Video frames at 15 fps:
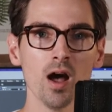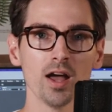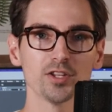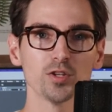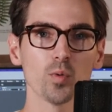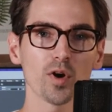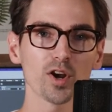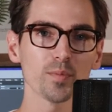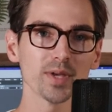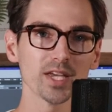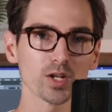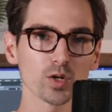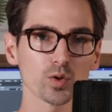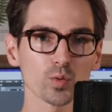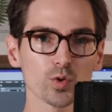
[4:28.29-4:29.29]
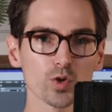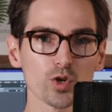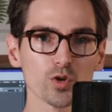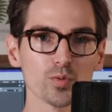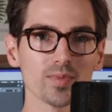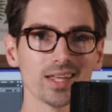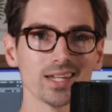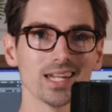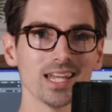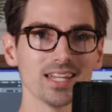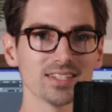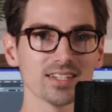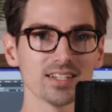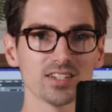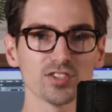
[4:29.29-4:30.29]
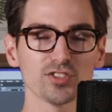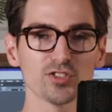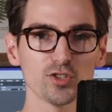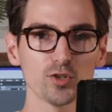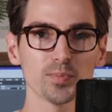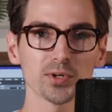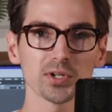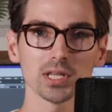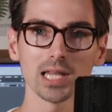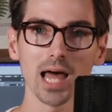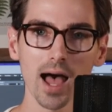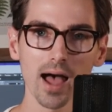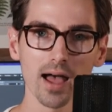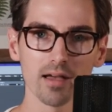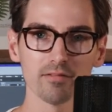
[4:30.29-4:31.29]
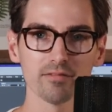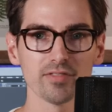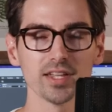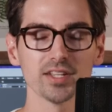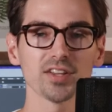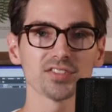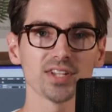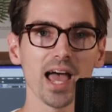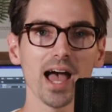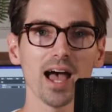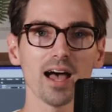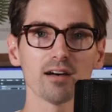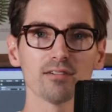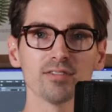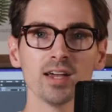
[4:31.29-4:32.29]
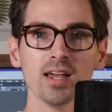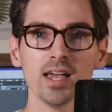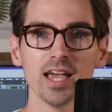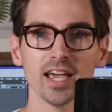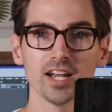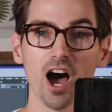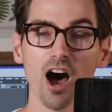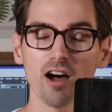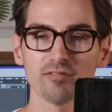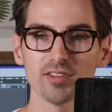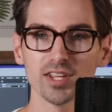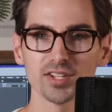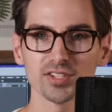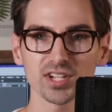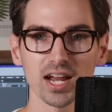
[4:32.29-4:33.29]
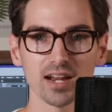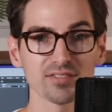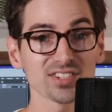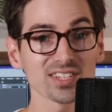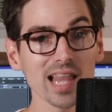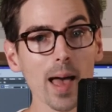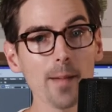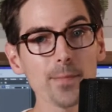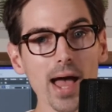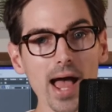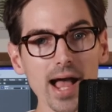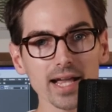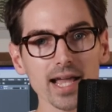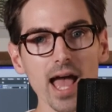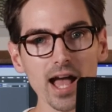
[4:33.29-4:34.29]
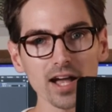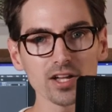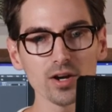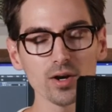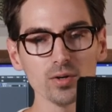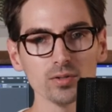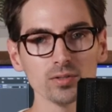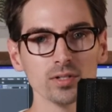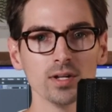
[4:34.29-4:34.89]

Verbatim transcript: You want to be in a room that isn't super live, that doesn't have an obvious kind of slapback echo,